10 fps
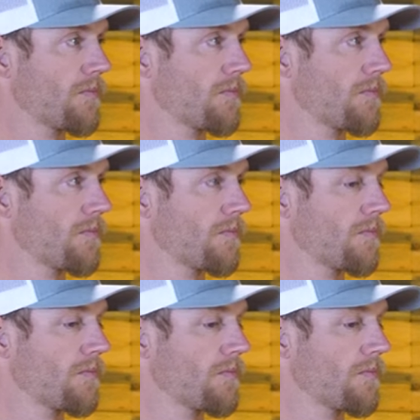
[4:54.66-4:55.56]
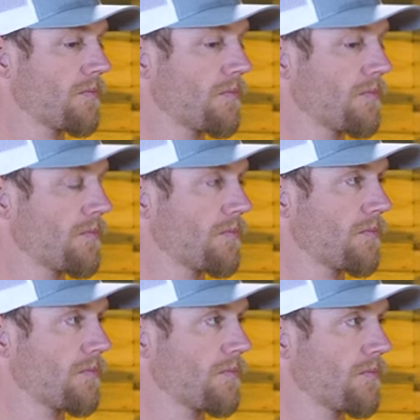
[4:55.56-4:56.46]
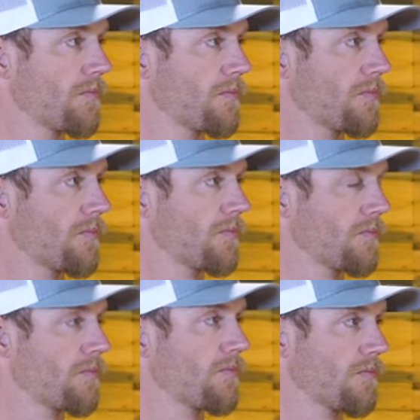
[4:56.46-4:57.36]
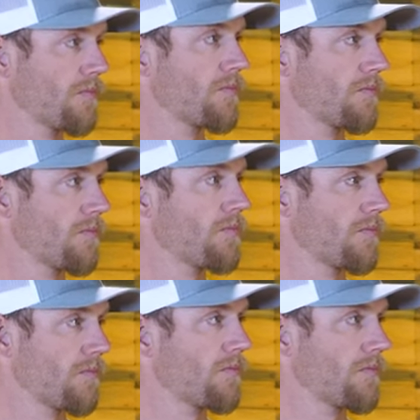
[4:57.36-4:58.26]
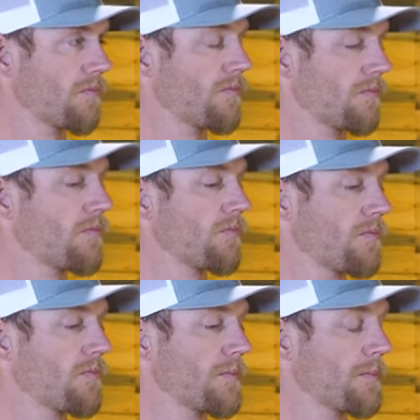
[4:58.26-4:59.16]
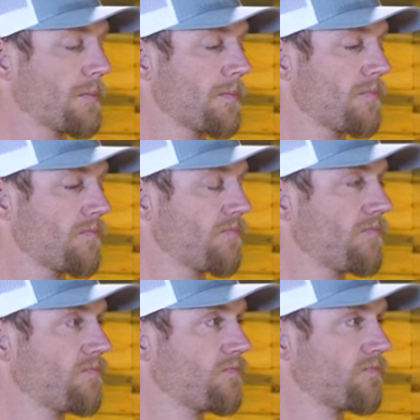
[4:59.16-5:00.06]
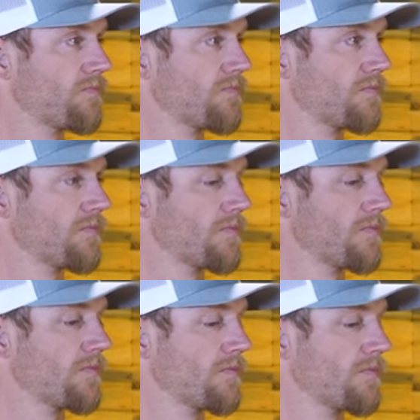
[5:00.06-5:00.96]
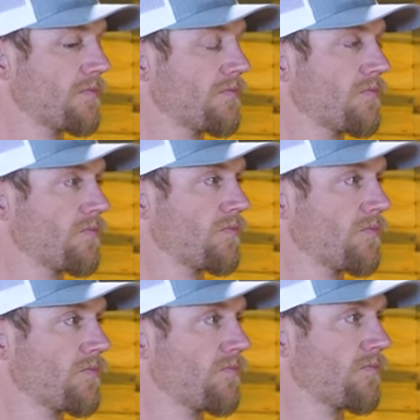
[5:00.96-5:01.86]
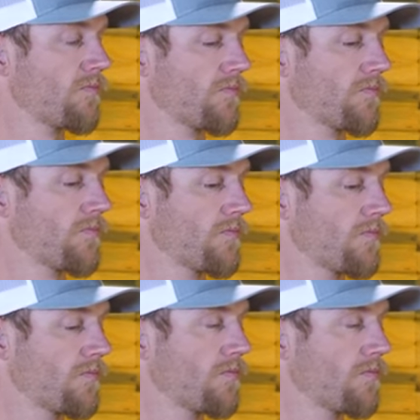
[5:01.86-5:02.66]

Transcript: No words are spoken by the person on screen.